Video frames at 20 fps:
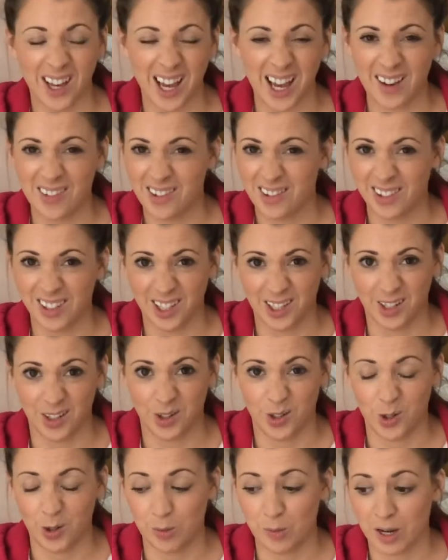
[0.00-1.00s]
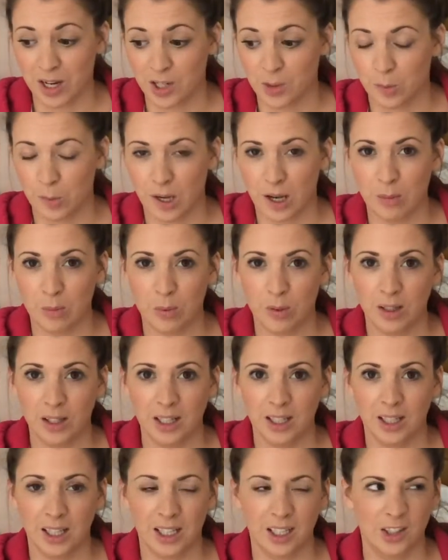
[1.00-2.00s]
I haven't really done too much, but I'm
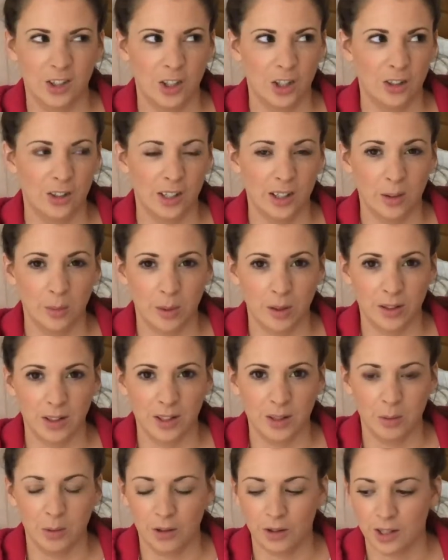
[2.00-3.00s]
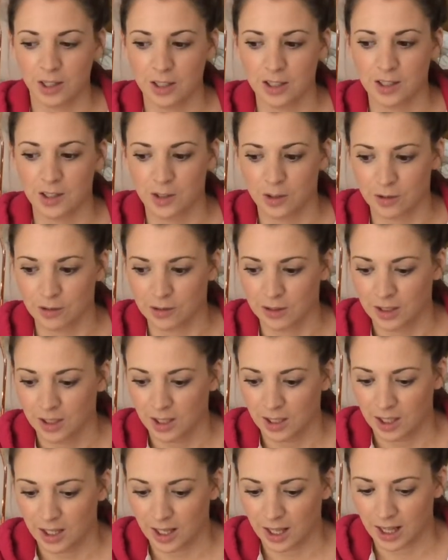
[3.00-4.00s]
pretty like chilled out about it, to be honest. So
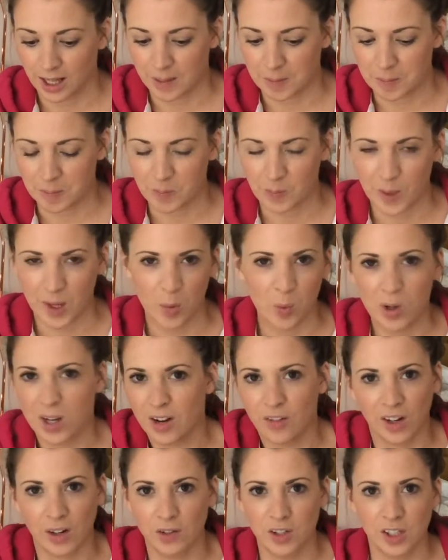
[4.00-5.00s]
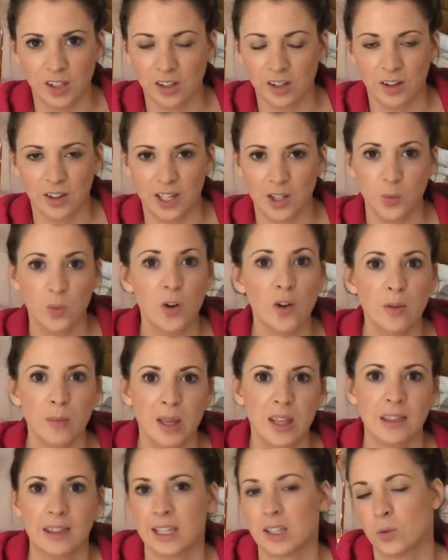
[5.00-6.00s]
we'll get round to the other things. We've got the
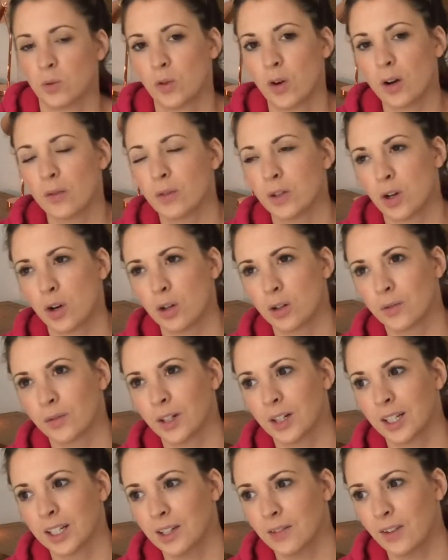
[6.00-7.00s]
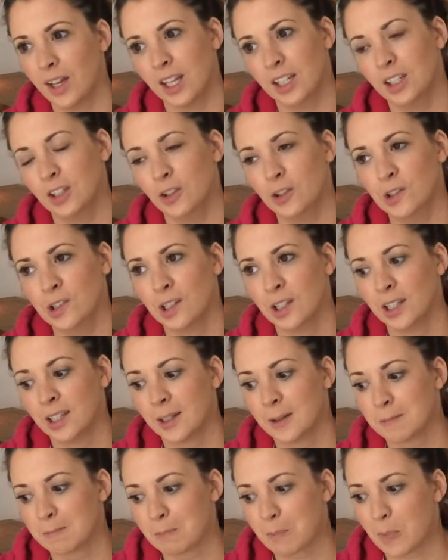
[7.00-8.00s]
main things. We've got our photographer and the venue
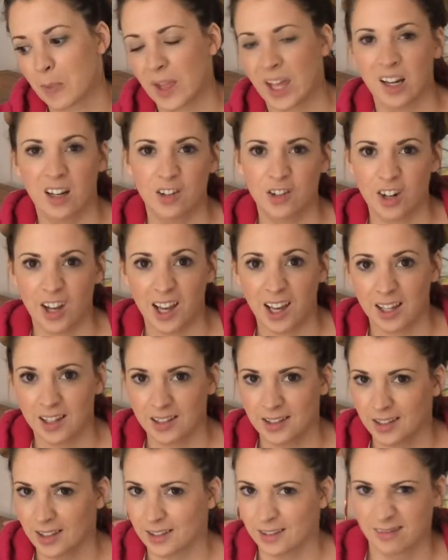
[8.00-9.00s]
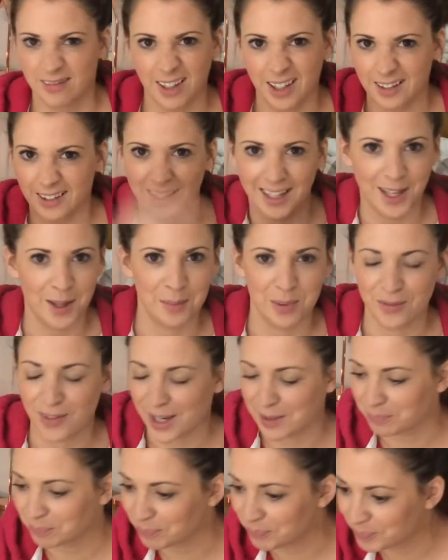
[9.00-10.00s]
and a dress and it'll be fine.